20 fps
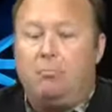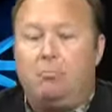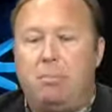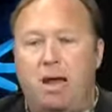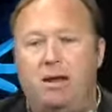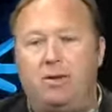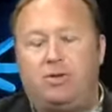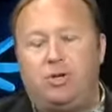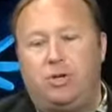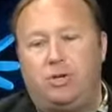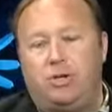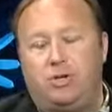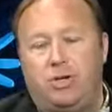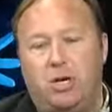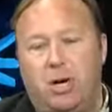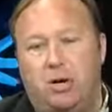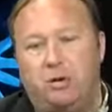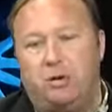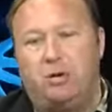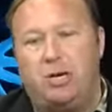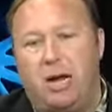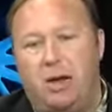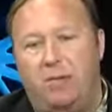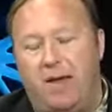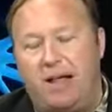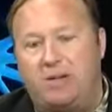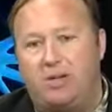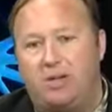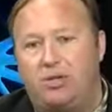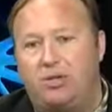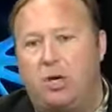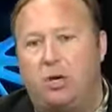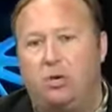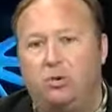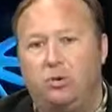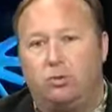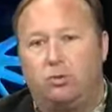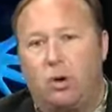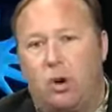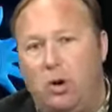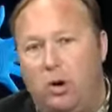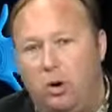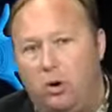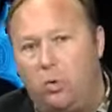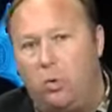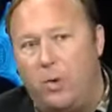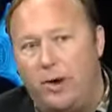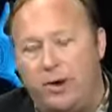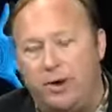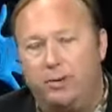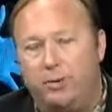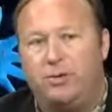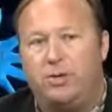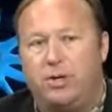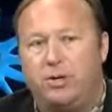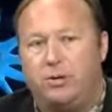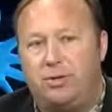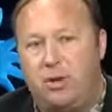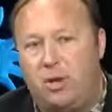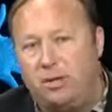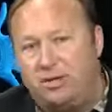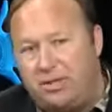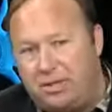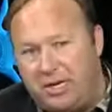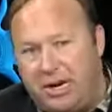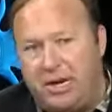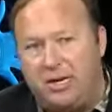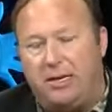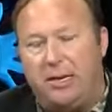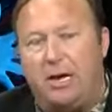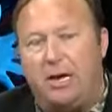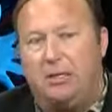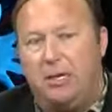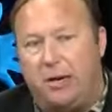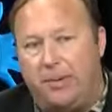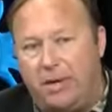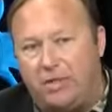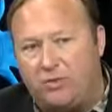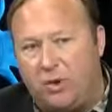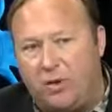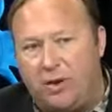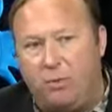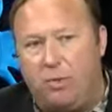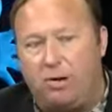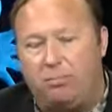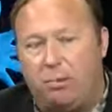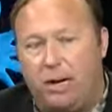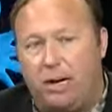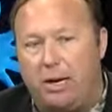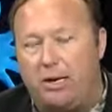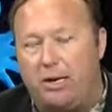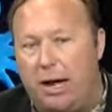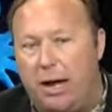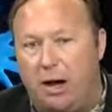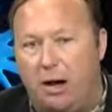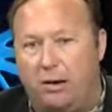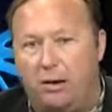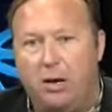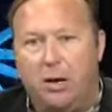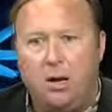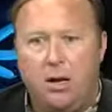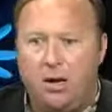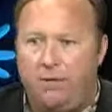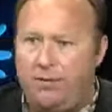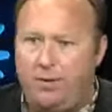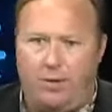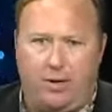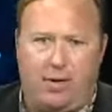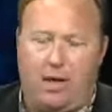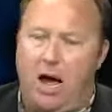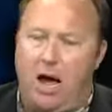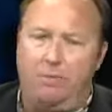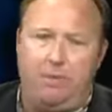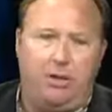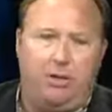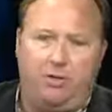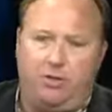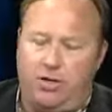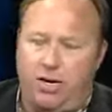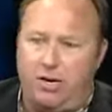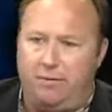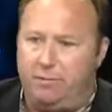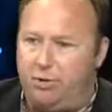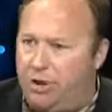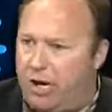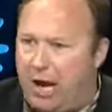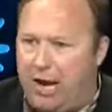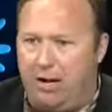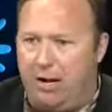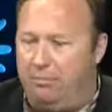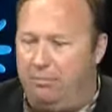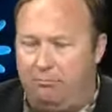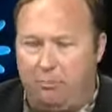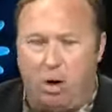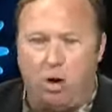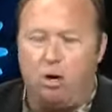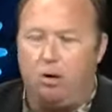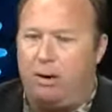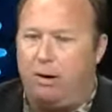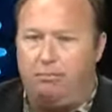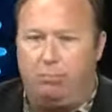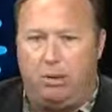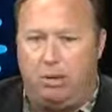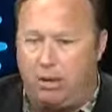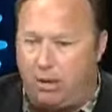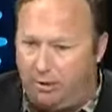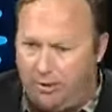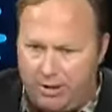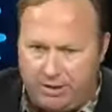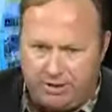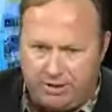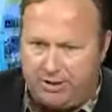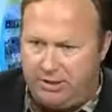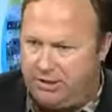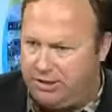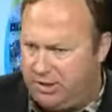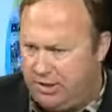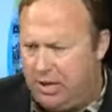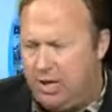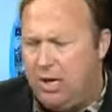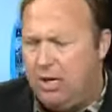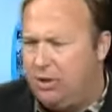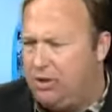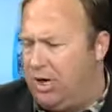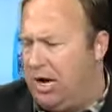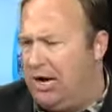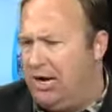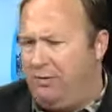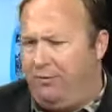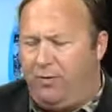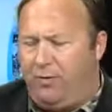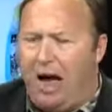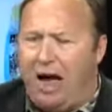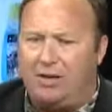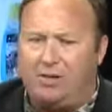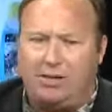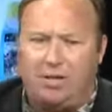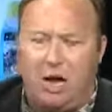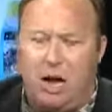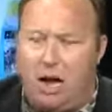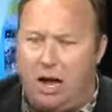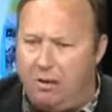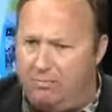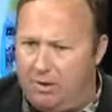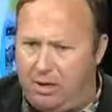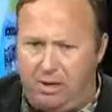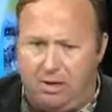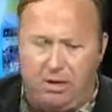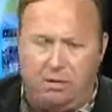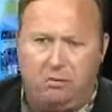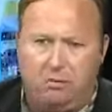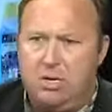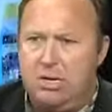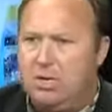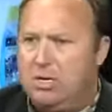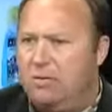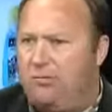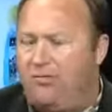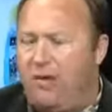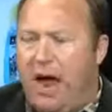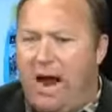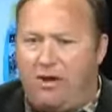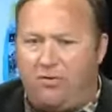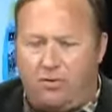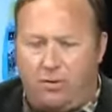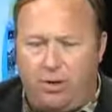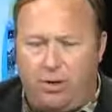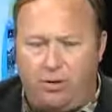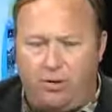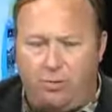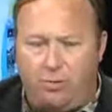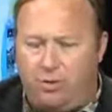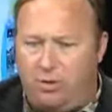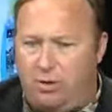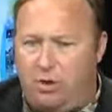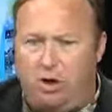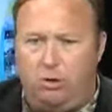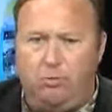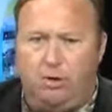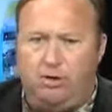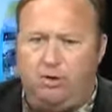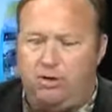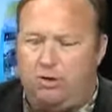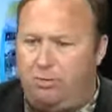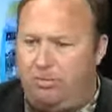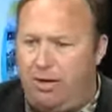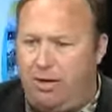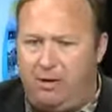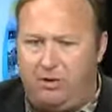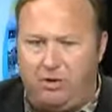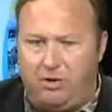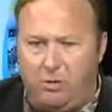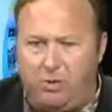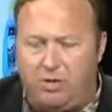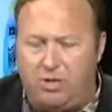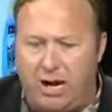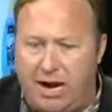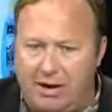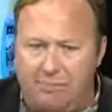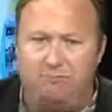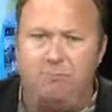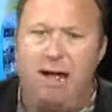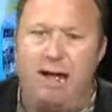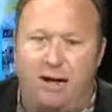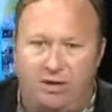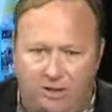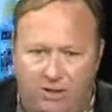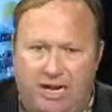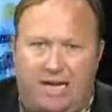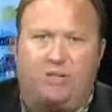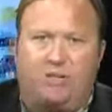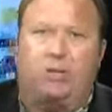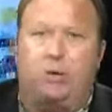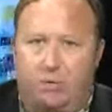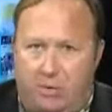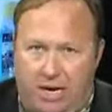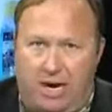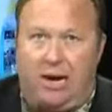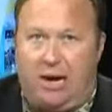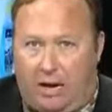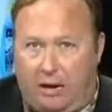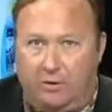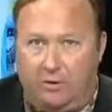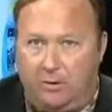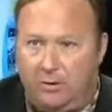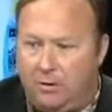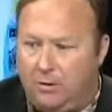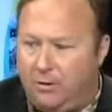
But it just shows how that's its own rogue, weird socialist state down there. That's why they want to bring it down. If you're the communist state of China, murdering political dissidents and giant Foxconn, you know, factories with humans committing suicide mass, that's okay.